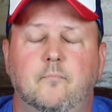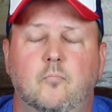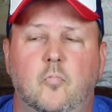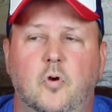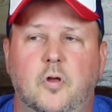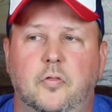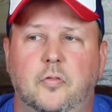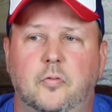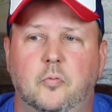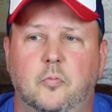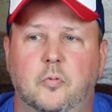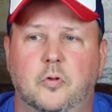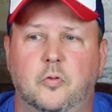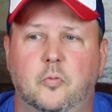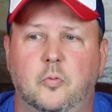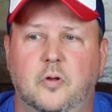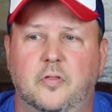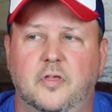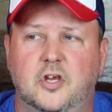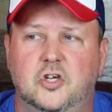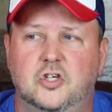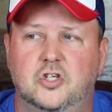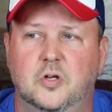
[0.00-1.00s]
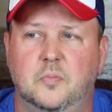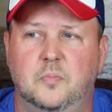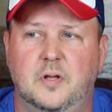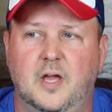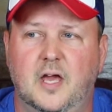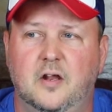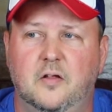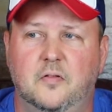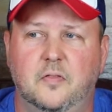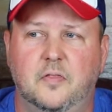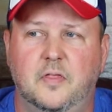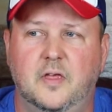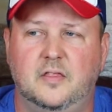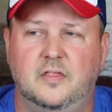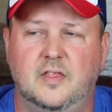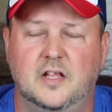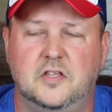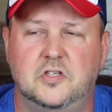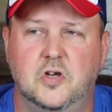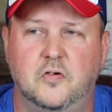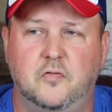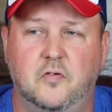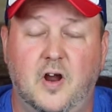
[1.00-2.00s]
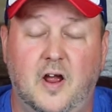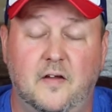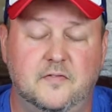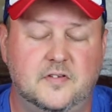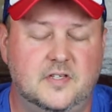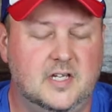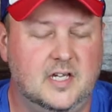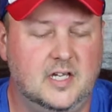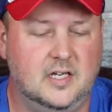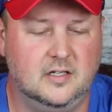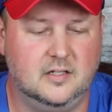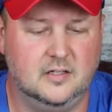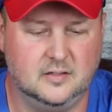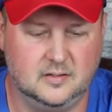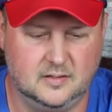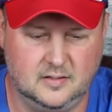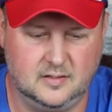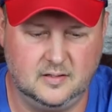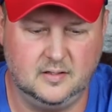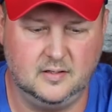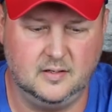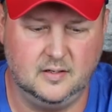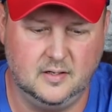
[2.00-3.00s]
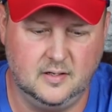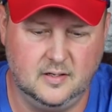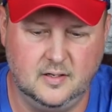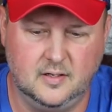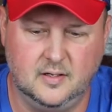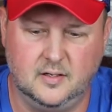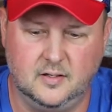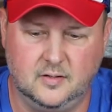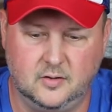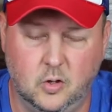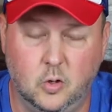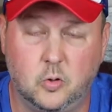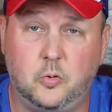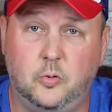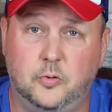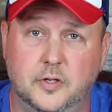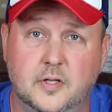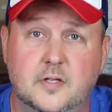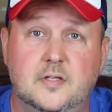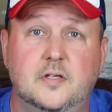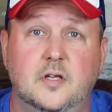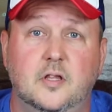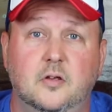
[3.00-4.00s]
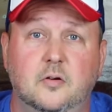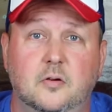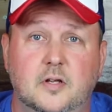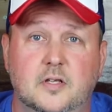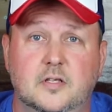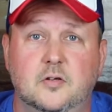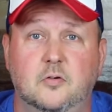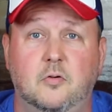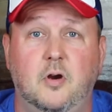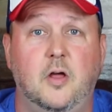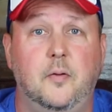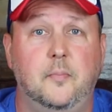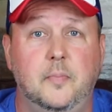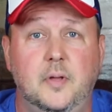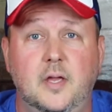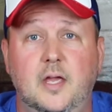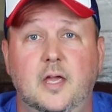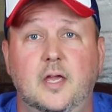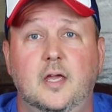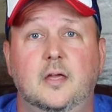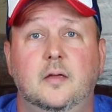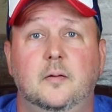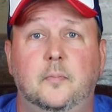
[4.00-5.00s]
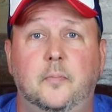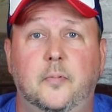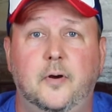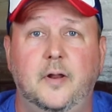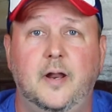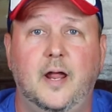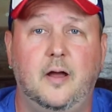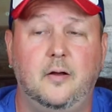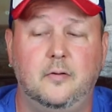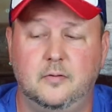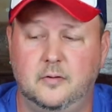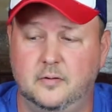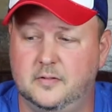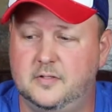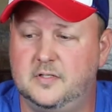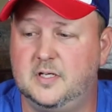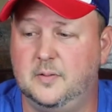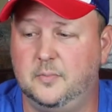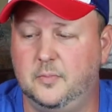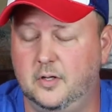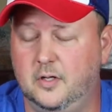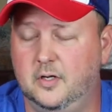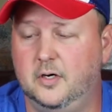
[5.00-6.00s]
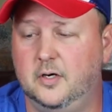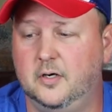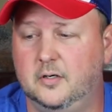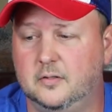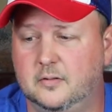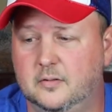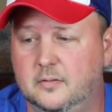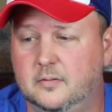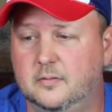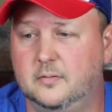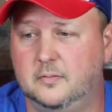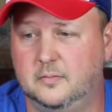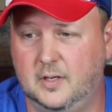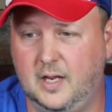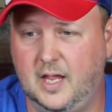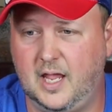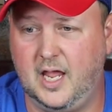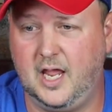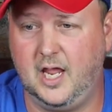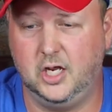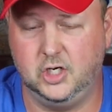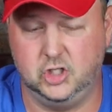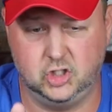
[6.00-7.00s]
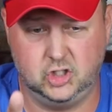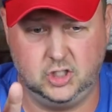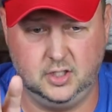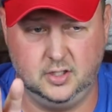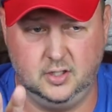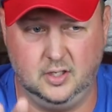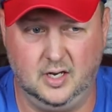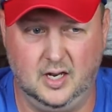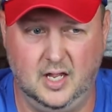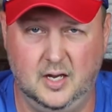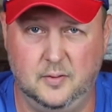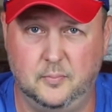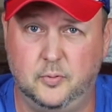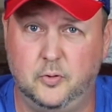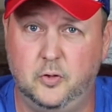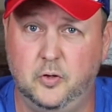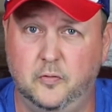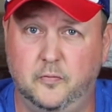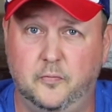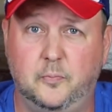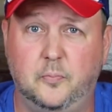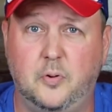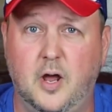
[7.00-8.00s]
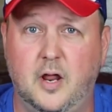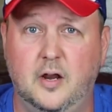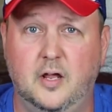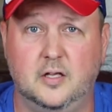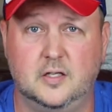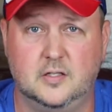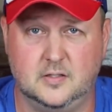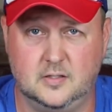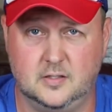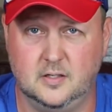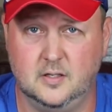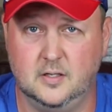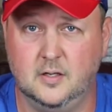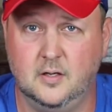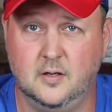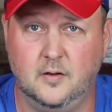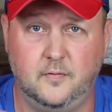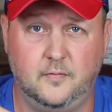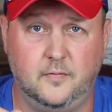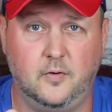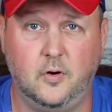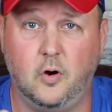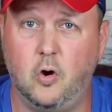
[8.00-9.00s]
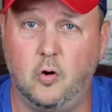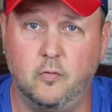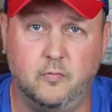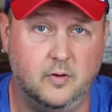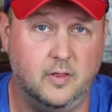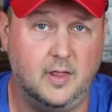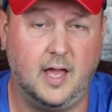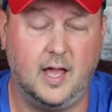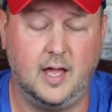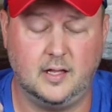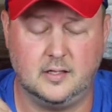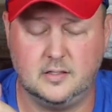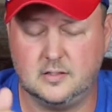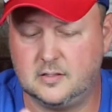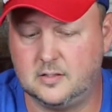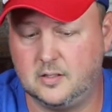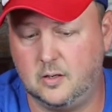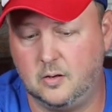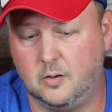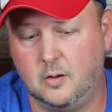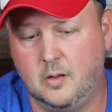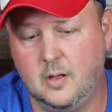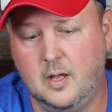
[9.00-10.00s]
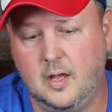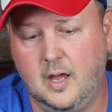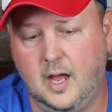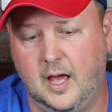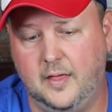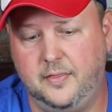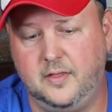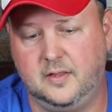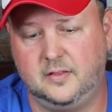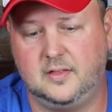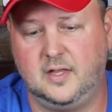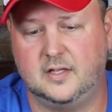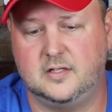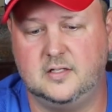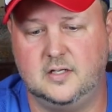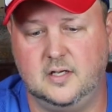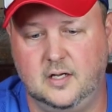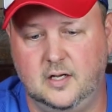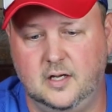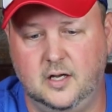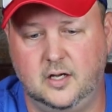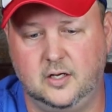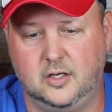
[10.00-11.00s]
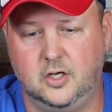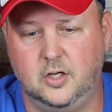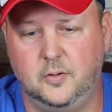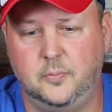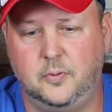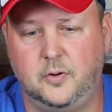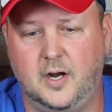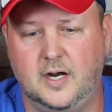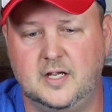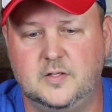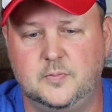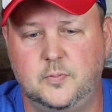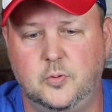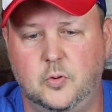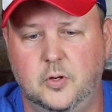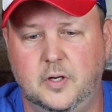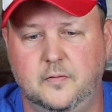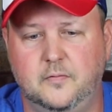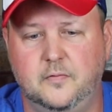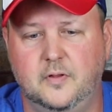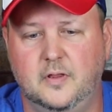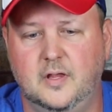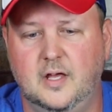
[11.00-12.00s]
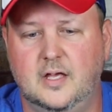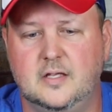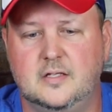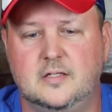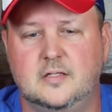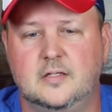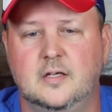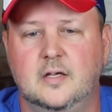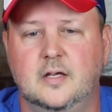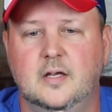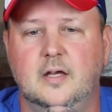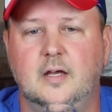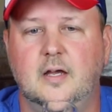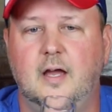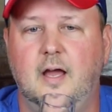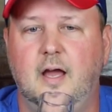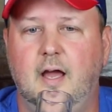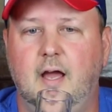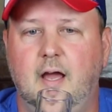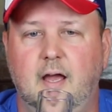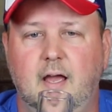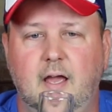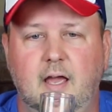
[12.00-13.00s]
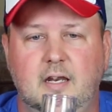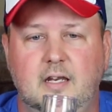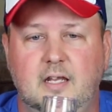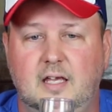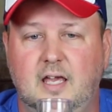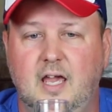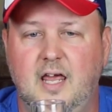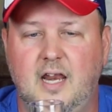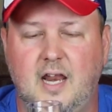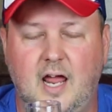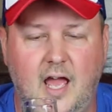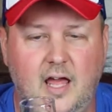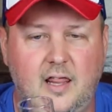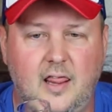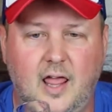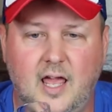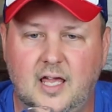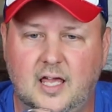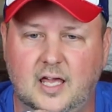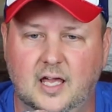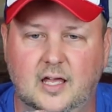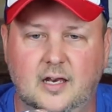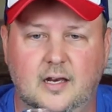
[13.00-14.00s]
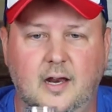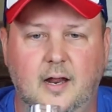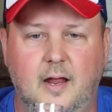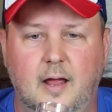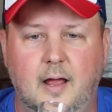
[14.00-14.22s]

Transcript: with where they should be. I don't think that's over. I've seen local distilleries around me put out similar age and proof products for over that. So I think that's a good price point for this. And again, I like it.